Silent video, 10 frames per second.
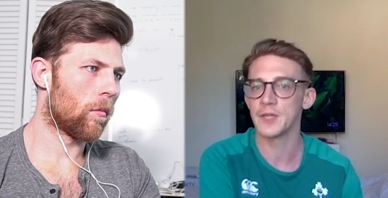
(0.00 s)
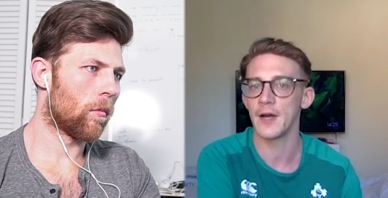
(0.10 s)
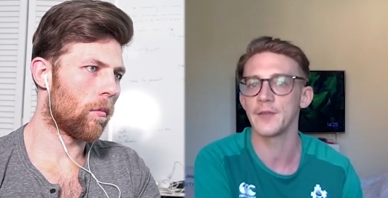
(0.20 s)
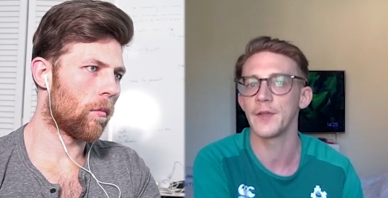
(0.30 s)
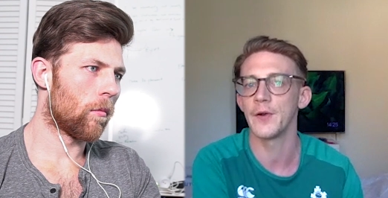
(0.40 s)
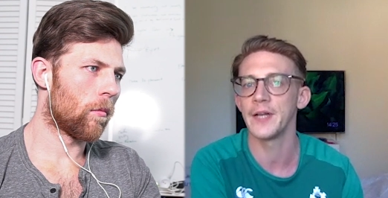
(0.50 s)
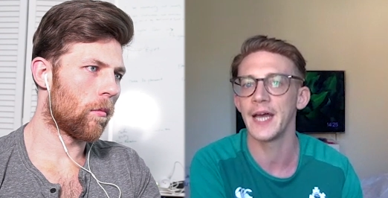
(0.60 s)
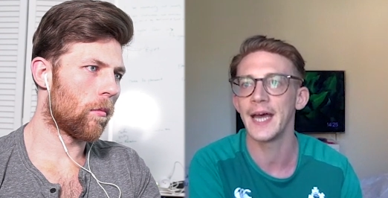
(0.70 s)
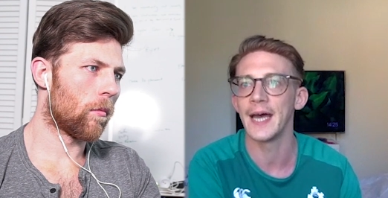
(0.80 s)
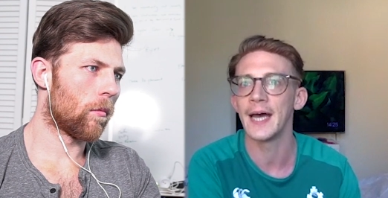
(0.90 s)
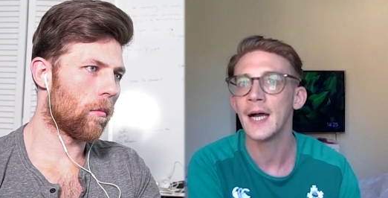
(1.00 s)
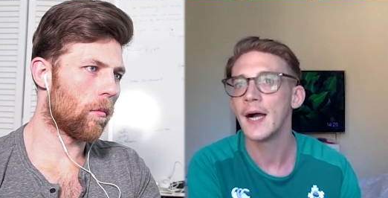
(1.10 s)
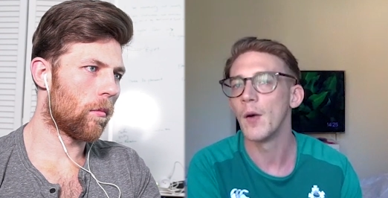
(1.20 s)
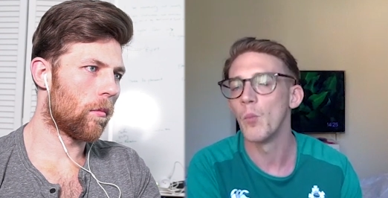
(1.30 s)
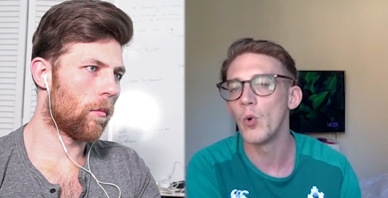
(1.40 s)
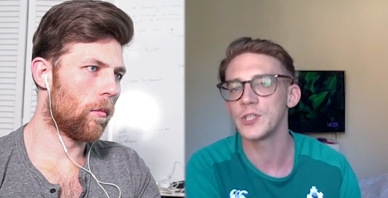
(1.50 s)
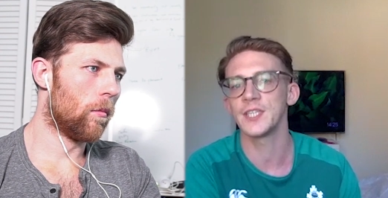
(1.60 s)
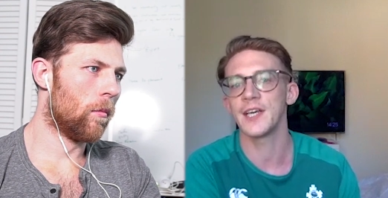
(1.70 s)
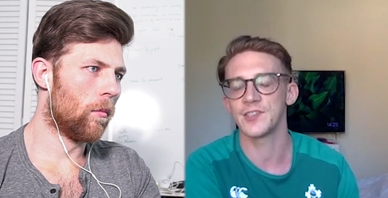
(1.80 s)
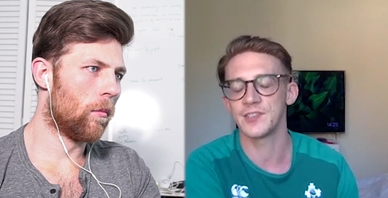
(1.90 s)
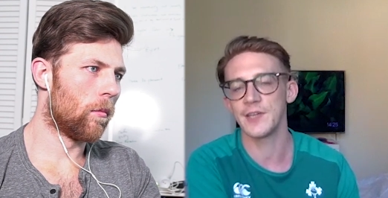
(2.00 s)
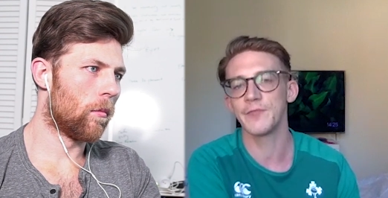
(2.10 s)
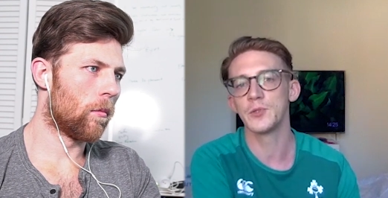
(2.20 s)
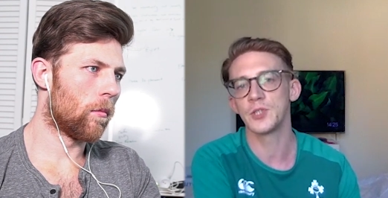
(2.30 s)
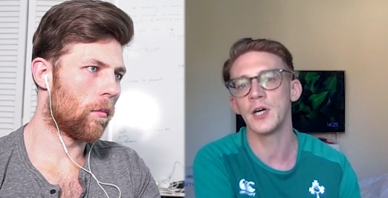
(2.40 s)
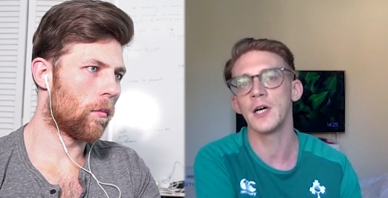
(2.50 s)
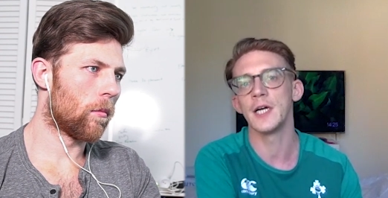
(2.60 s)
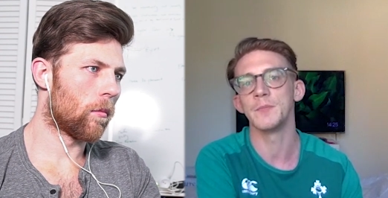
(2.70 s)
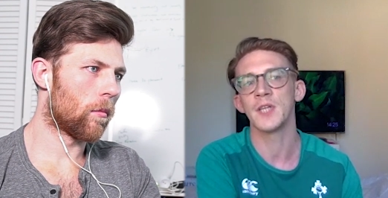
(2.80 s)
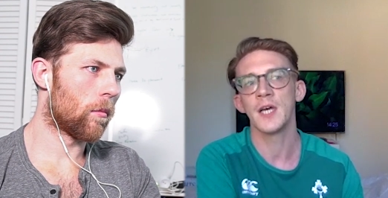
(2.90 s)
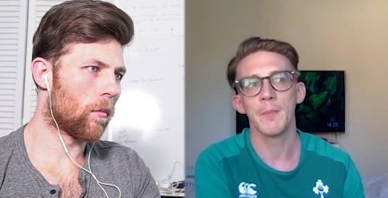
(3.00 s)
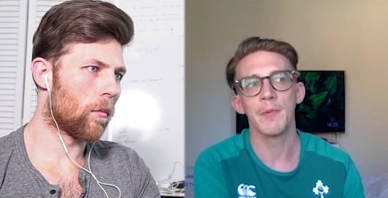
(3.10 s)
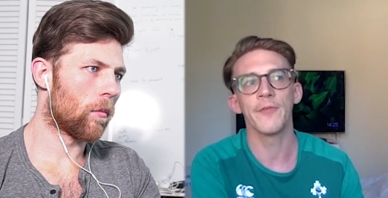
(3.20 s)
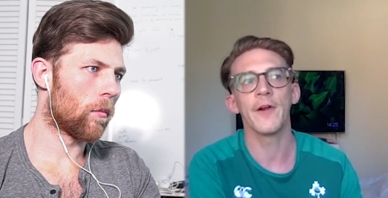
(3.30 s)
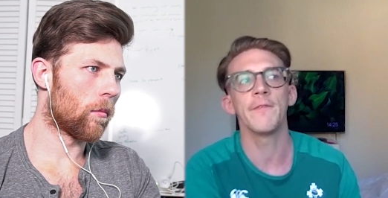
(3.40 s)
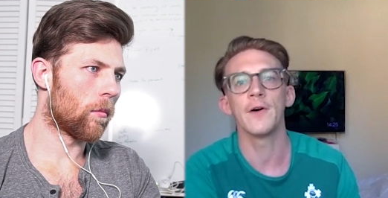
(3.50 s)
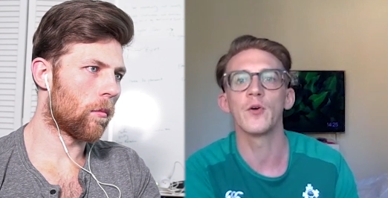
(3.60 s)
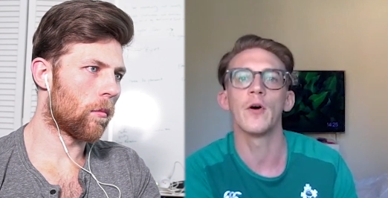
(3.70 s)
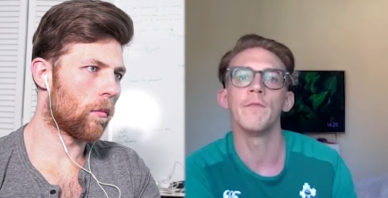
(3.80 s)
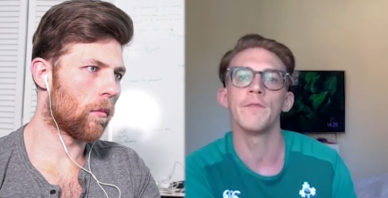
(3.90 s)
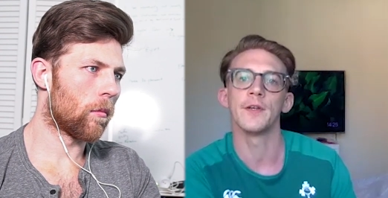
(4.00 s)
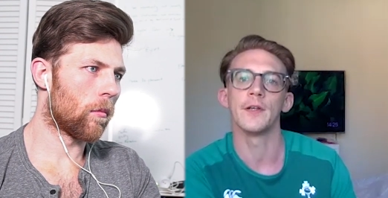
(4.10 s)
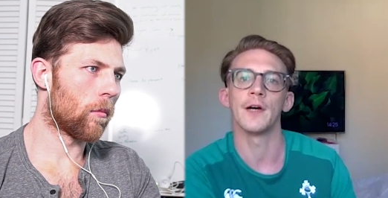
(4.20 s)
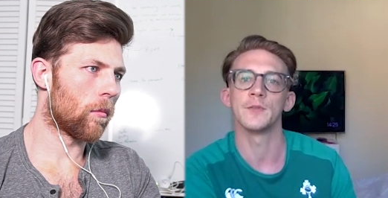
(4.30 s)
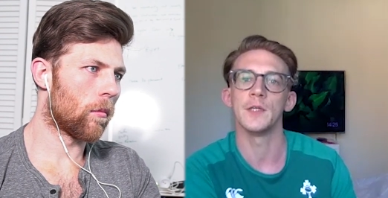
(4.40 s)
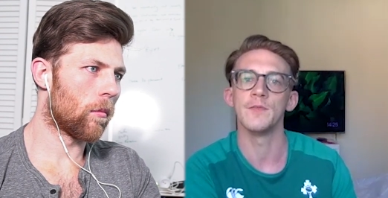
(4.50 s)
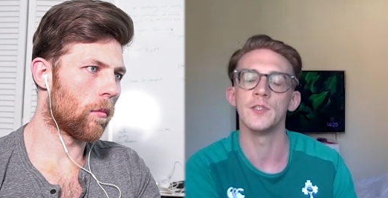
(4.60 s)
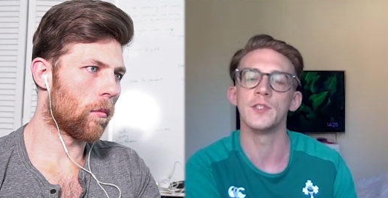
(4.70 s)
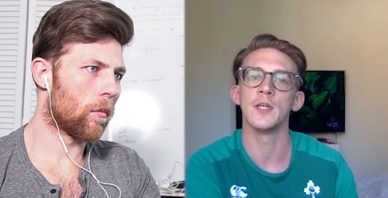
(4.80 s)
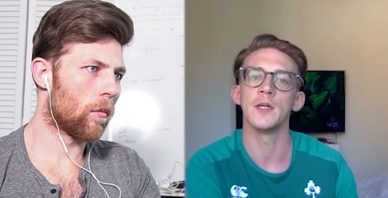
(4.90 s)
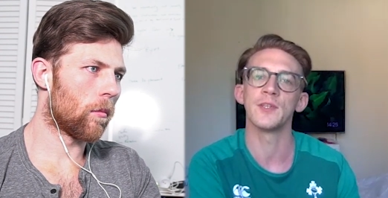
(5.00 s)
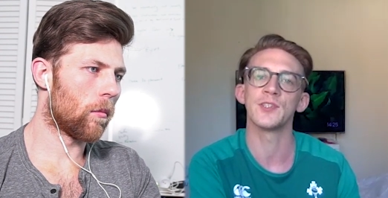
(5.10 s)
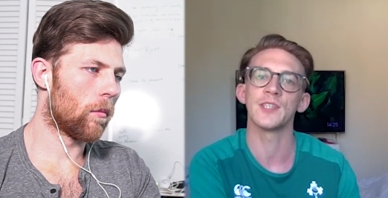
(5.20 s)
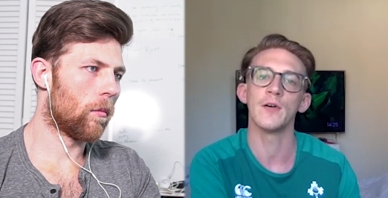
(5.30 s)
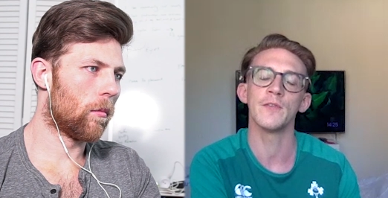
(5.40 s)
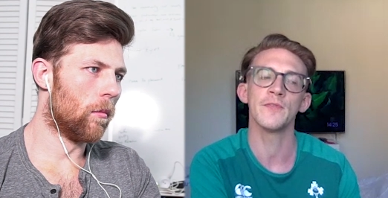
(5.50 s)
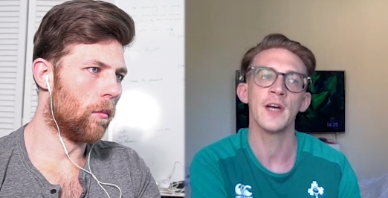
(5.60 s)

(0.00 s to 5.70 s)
Speaker 1: cutting their own hair, watching that several times before I felt confident enough to even do it myself.